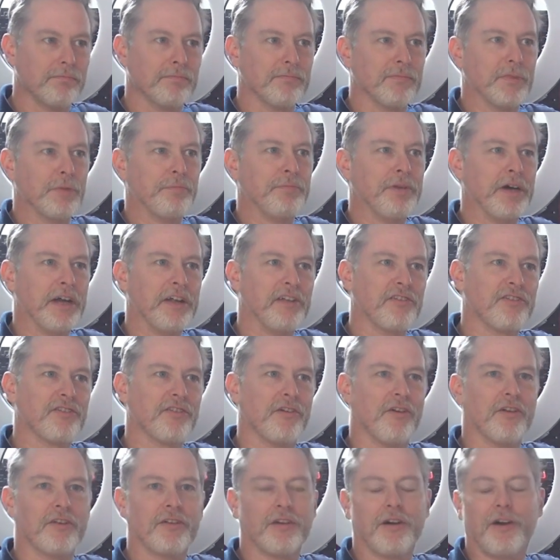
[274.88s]
Depends
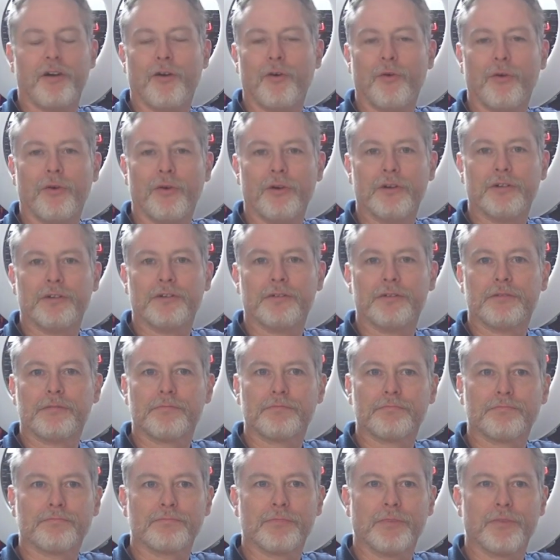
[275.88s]
on how
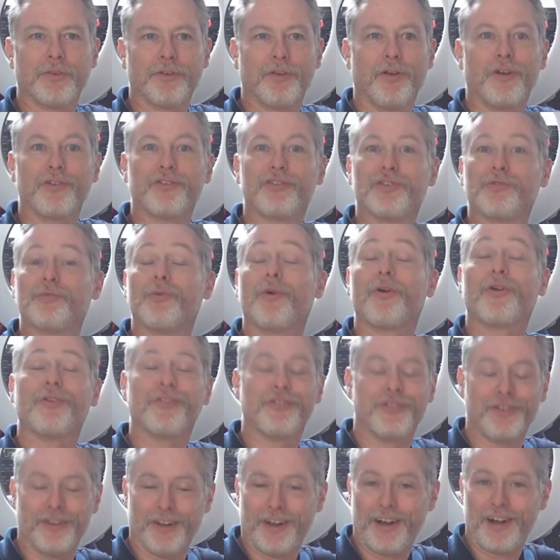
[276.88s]
long the
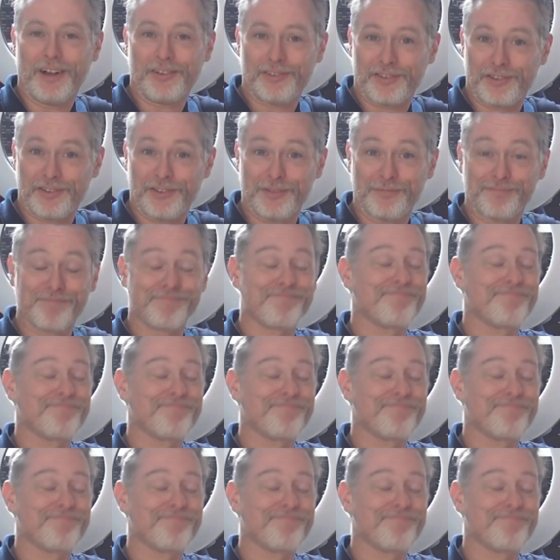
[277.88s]
warranty lasts.